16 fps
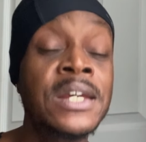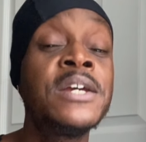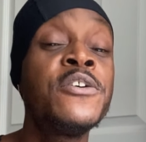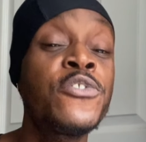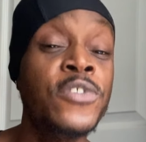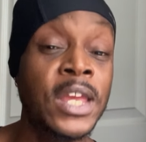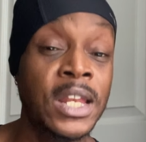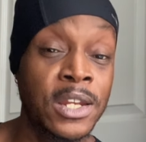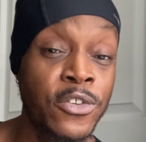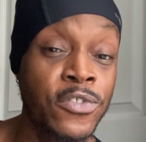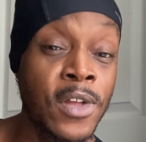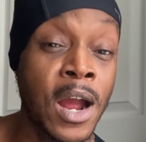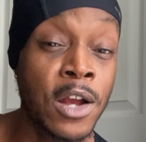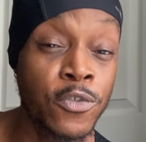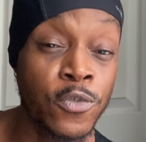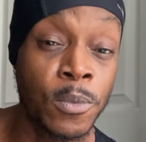Sickness
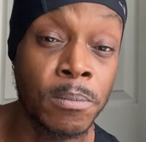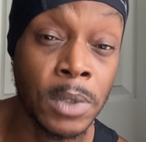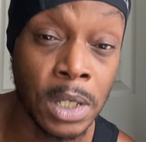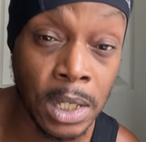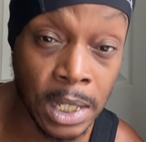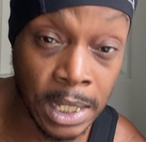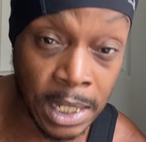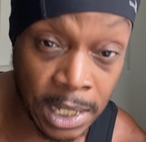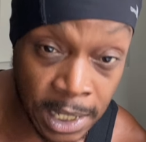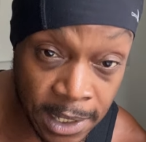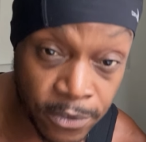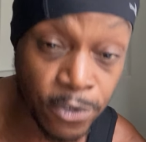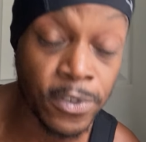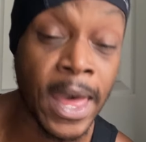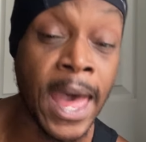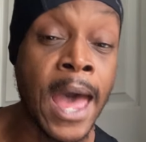starts from
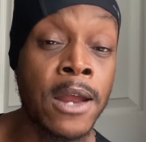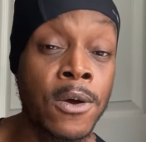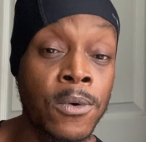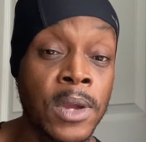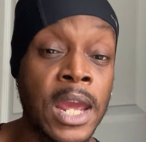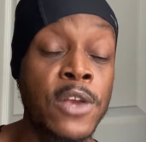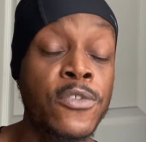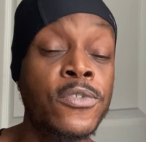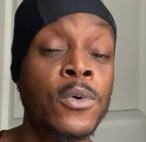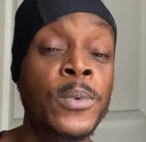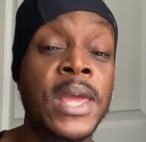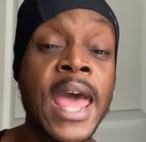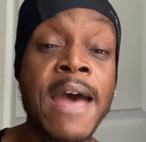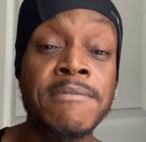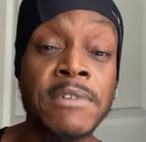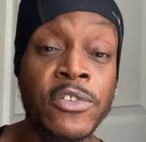inside, okay? So we
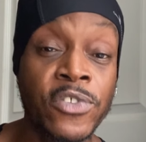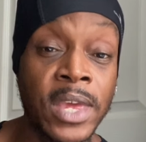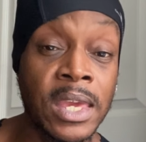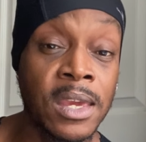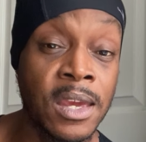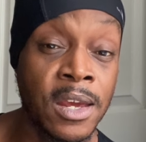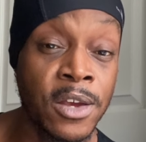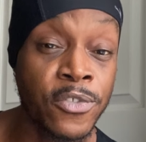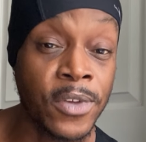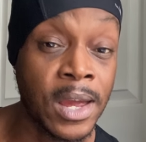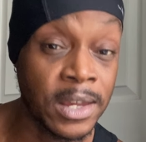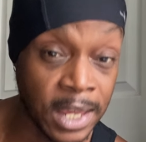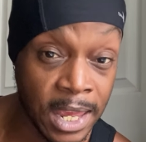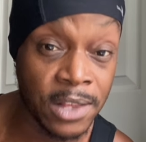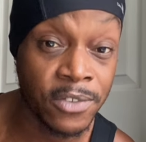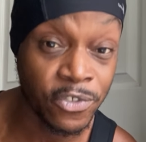have to take care
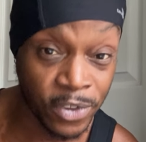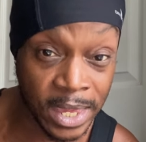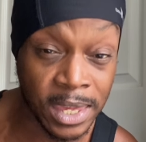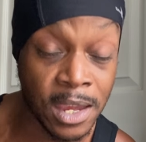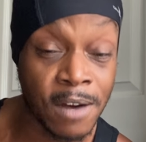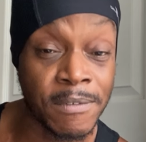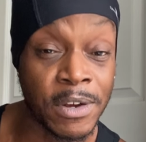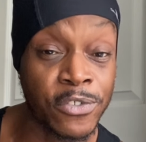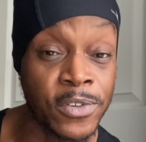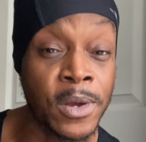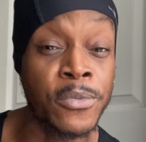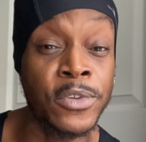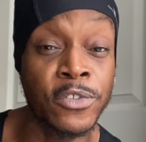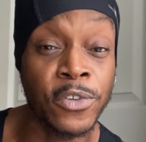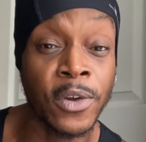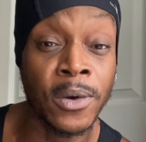of ourselves
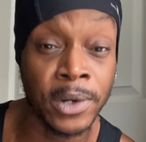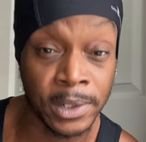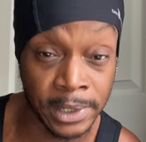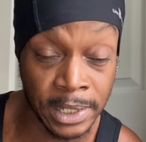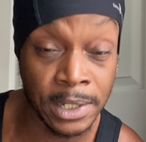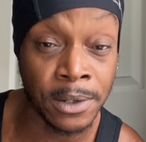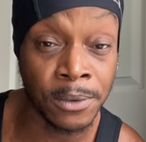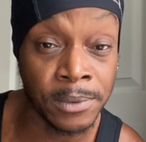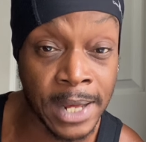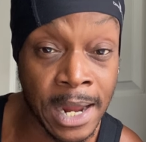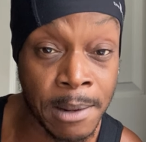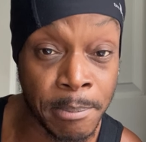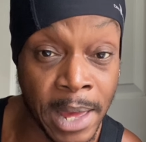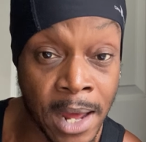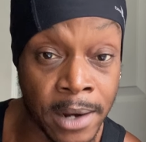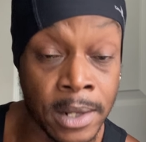internally, no doubt
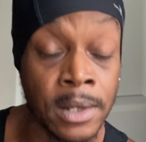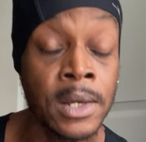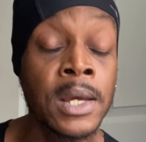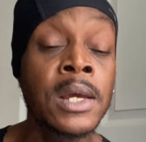about it.